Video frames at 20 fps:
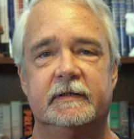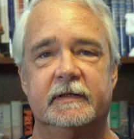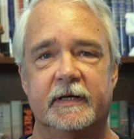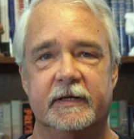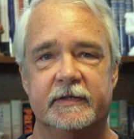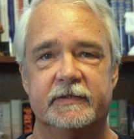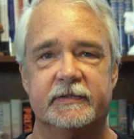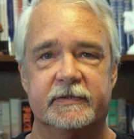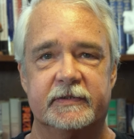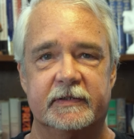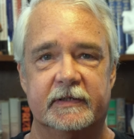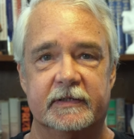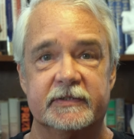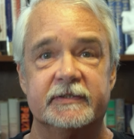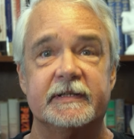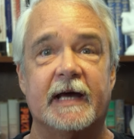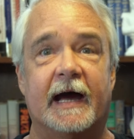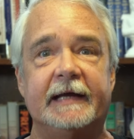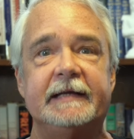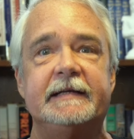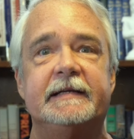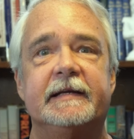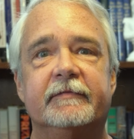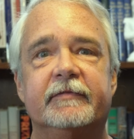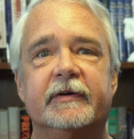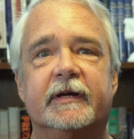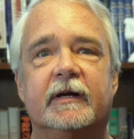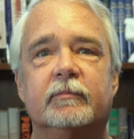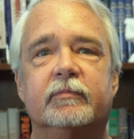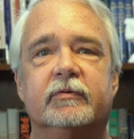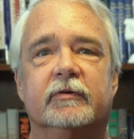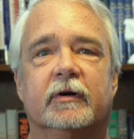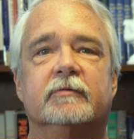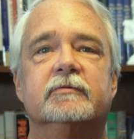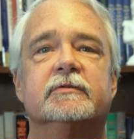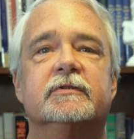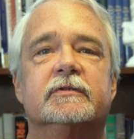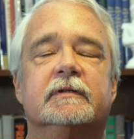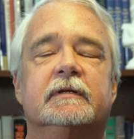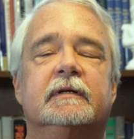his scientific
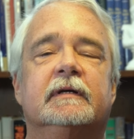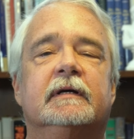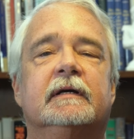approach,